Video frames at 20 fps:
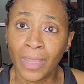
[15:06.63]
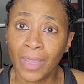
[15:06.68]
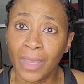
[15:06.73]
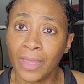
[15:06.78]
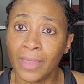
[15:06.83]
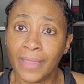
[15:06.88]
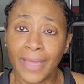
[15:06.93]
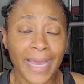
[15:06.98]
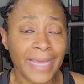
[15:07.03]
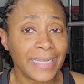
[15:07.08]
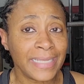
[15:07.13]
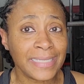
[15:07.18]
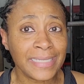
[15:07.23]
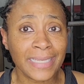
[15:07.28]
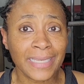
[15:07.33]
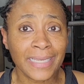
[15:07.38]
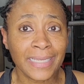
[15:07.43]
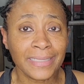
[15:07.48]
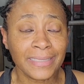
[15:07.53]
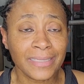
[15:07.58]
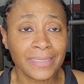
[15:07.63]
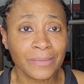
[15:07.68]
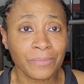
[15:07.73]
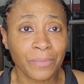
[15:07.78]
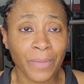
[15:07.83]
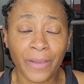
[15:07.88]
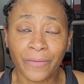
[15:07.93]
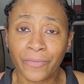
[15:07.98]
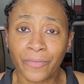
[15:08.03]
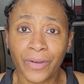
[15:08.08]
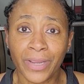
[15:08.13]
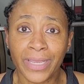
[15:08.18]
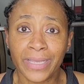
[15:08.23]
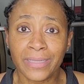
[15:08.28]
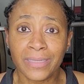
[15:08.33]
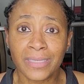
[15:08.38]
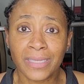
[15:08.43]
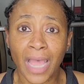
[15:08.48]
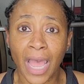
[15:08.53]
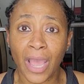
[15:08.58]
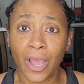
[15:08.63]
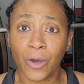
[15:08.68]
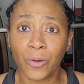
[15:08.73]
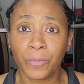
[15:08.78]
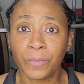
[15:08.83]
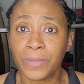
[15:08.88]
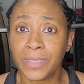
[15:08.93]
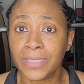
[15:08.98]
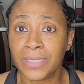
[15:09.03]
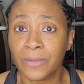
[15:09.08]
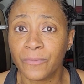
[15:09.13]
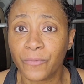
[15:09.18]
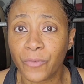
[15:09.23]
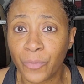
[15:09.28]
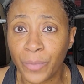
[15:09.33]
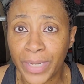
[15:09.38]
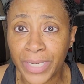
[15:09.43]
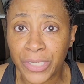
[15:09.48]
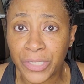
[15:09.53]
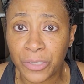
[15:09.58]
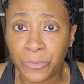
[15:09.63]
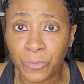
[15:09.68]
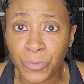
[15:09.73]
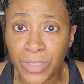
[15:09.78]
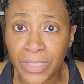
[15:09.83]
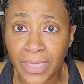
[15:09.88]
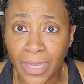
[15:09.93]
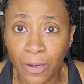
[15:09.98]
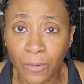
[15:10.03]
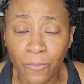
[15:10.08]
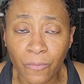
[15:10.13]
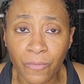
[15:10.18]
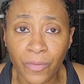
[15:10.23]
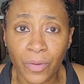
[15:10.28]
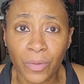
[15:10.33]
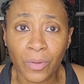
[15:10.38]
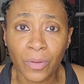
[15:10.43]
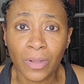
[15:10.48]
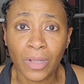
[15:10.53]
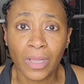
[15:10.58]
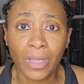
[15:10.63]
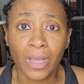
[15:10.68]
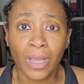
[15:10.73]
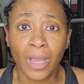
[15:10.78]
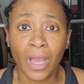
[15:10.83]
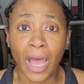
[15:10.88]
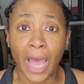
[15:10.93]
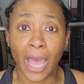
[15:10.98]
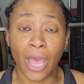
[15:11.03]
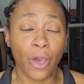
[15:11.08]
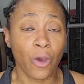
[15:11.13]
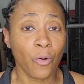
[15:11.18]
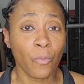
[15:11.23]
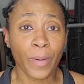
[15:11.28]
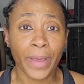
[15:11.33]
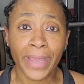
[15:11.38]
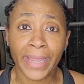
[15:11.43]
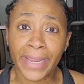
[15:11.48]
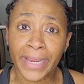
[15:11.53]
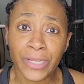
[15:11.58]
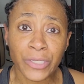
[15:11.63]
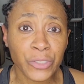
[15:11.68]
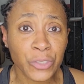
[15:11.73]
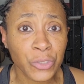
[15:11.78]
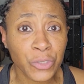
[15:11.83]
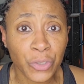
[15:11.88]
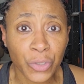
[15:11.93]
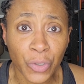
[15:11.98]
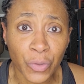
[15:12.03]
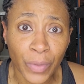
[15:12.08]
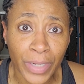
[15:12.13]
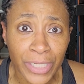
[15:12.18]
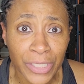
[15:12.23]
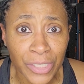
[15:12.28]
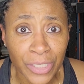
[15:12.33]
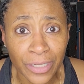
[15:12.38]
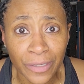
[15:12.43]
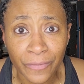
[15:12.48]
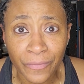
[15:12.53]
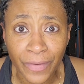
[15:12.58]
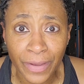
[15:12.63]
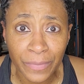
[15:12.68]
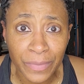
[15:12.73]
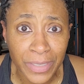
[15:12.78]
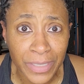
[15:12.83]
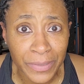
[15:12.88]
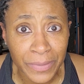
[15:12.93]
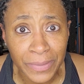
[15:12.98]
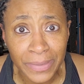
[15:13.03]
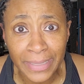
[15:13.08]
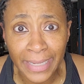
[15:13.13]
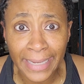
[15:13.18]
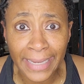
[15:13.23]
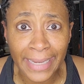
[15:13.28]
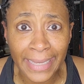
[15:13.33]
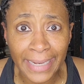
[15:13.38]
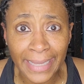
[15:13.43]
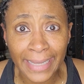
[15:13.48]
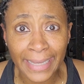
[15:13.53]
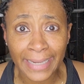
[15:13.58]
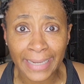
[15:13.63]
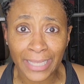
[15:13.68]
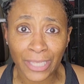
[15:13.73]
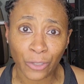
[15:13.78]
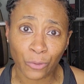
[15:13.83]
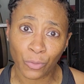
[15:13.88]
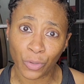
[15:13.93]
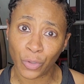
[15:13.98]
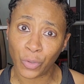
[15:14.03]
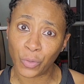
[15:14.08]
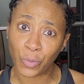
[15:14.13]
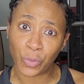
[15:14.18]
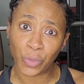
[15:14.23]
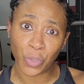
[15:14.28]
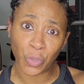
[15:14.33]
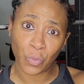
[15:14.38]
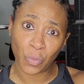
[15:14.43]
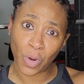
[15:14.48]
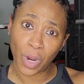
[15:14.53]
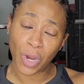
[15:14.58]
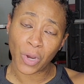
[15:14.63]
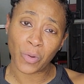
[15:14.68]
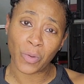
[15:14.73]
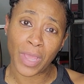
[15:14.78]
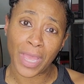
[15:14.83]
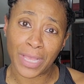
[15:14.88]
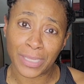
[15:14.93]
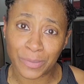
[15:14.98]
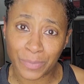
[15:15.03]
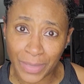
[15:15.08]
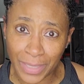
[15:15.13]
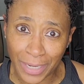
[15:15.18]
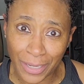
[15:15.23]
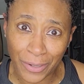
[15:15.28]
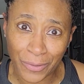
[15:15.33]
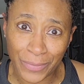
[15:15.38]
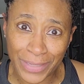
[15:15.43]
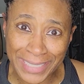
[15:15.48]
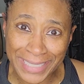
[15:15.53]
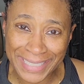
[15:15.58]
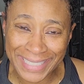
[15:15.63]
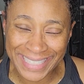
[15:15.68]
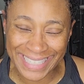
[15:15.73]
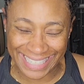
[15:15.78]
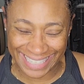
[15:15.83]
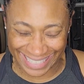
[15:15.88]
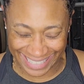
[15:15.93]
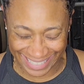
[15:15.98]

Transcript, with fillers: that is it, my friends. I hope this information was helpful. I hope I answered your question. If I was going to take it, honey, you know who you are who asked me that question.